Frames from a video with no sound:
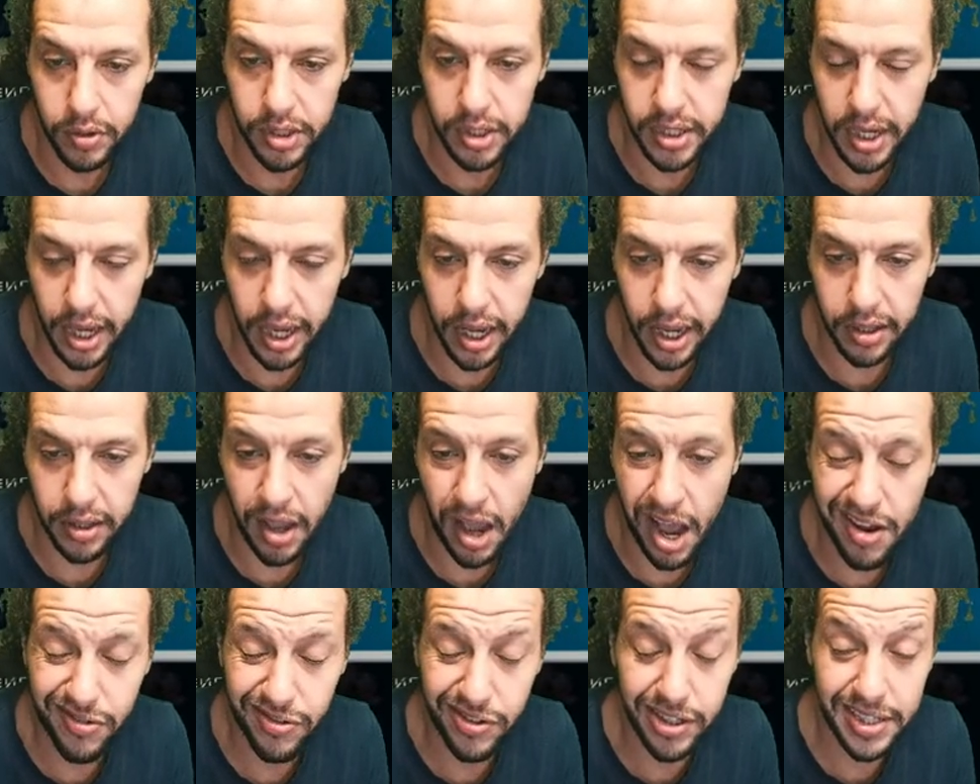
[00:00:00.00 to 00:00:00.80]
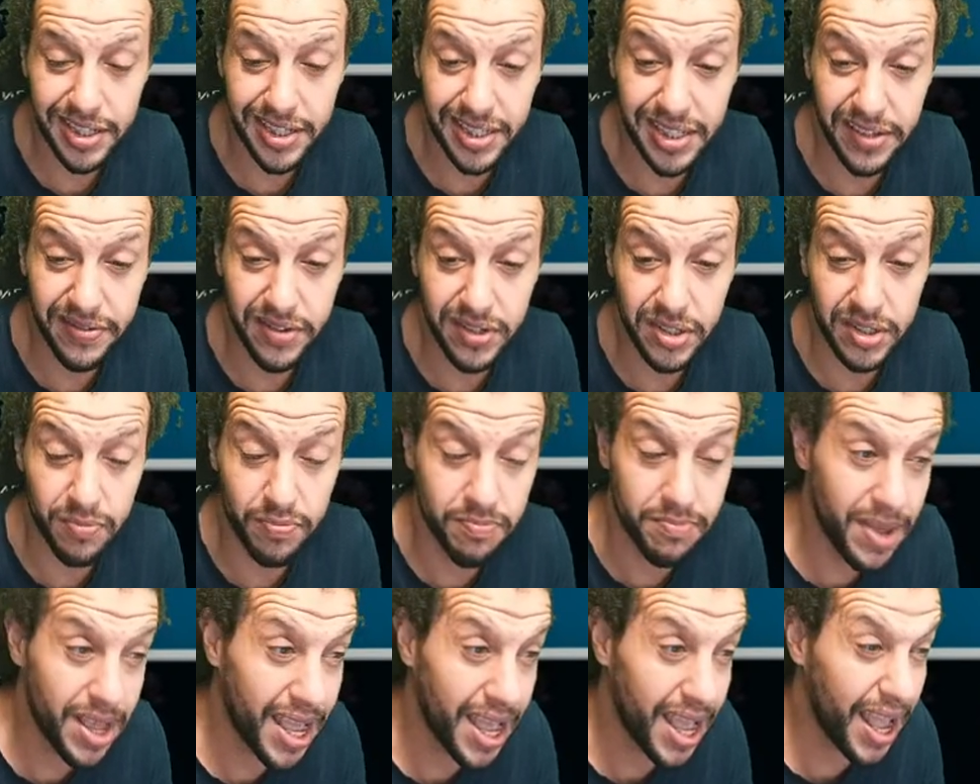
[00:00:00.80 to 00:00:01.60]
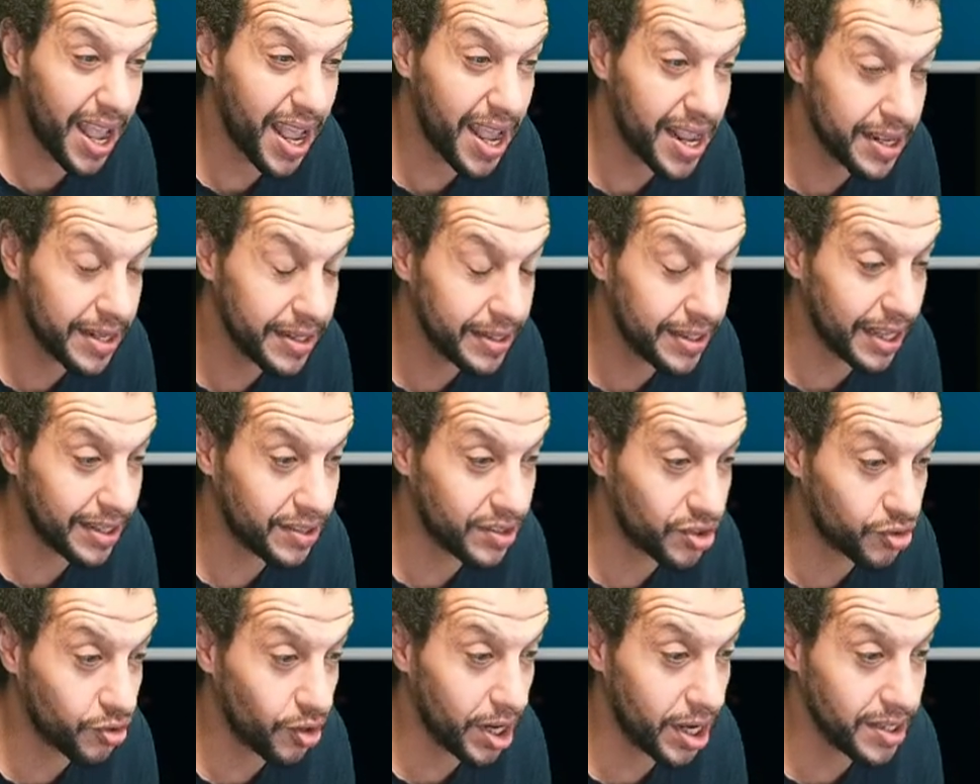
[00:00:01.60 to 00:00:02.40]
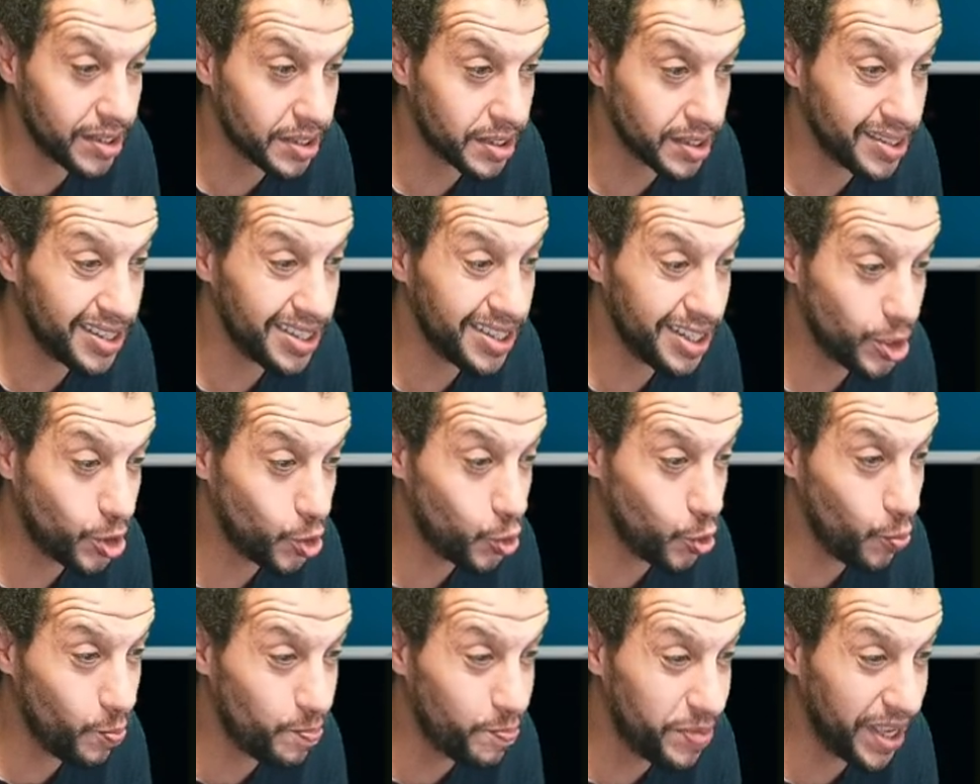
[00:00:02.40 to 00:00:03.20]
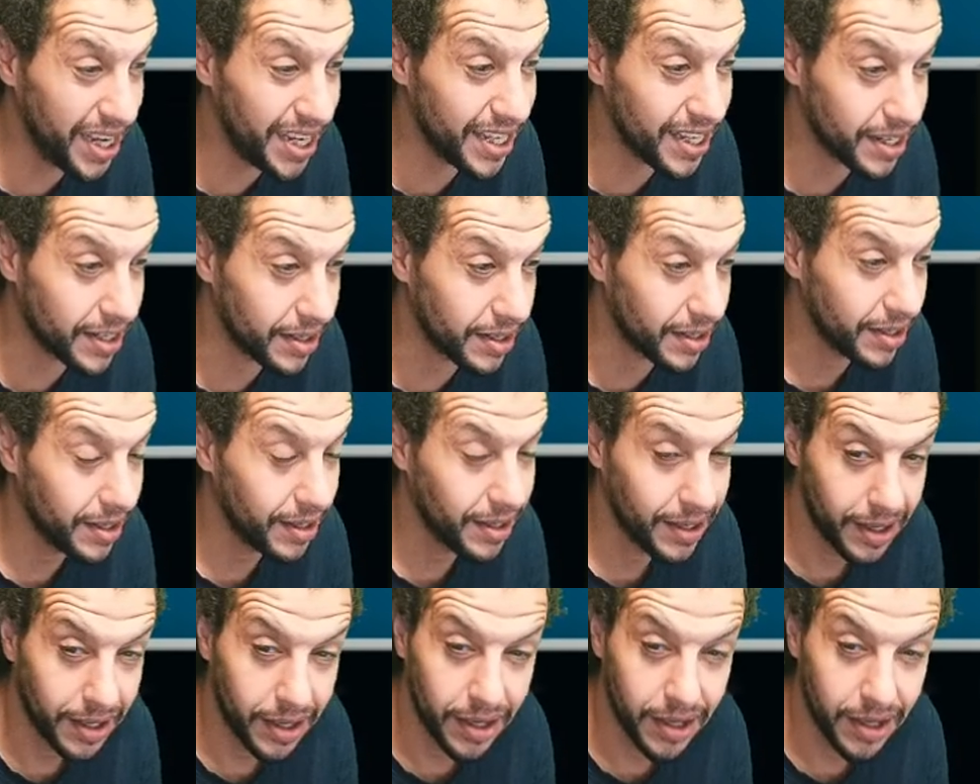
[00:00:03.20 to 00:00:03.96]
Where is he at? 170. Man, that's crazy. Nearly 2 billion.